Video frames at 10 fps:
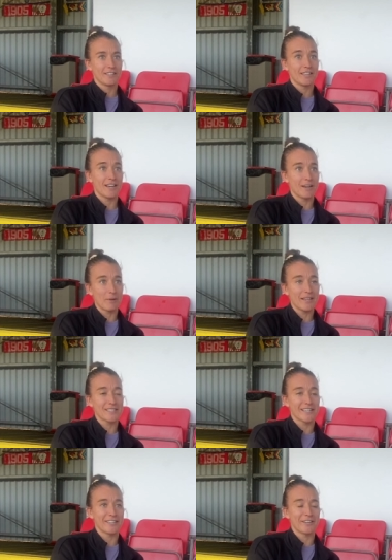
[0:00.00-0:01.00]
Yeah,
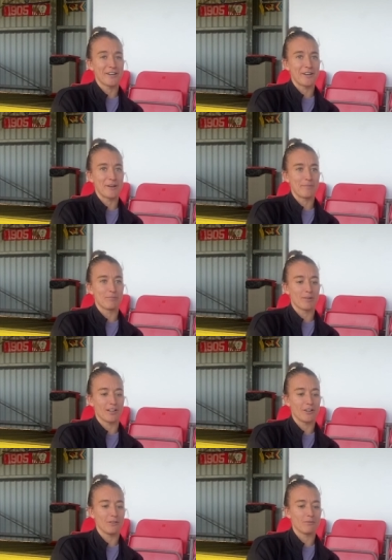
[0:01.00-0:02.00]
amazing. Um, I
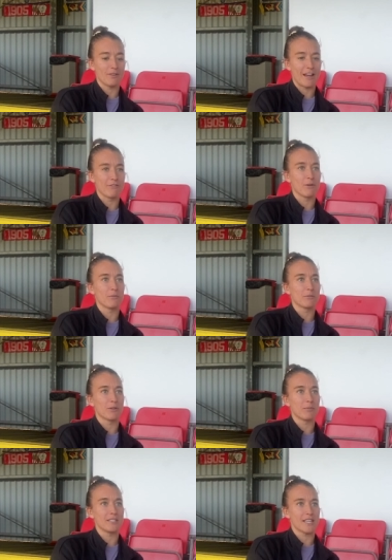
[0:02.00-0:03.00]
know everyone would
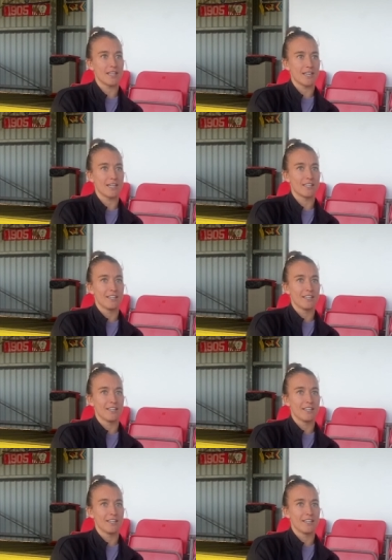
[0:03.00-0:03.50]
probably say that,